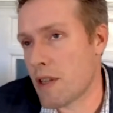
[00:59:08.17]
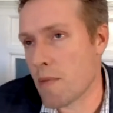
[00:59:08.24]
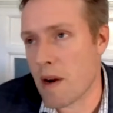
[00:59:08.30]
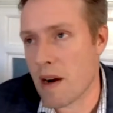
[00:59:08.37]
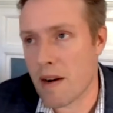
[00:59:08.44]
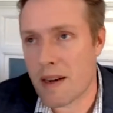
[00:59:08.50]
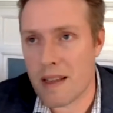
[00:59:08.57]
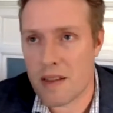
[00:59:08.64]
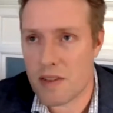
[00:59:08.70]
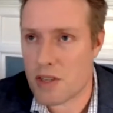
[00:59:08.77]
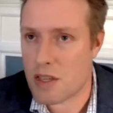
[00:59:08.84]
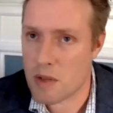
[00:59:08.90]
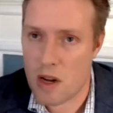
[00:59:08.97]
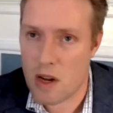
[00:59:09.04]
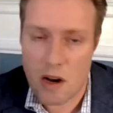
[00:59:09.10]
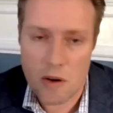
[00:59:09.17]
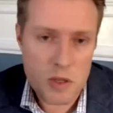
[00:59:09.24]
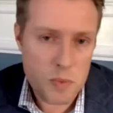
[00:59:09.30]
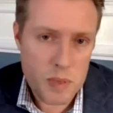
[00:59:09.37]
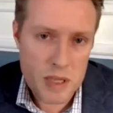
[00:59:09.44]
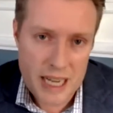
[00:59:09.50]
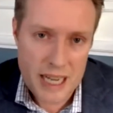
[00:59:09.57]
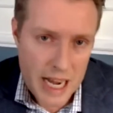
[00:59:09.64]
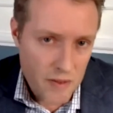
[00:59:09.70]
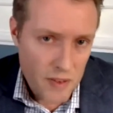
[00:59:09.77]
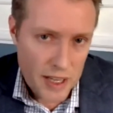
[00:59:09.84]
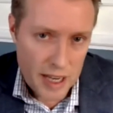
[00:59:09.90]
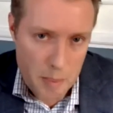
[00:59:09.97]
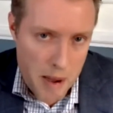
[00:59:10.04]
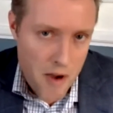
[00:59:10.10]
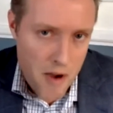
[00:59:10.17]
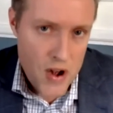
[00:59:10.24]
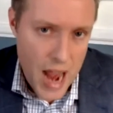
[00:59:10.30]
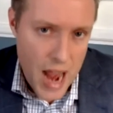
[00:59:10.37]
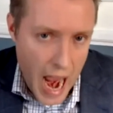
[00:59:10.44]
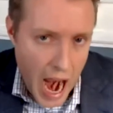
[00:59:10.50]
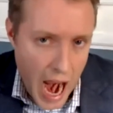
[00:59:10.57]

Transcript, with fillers: the American, there seems to always be kind of like about an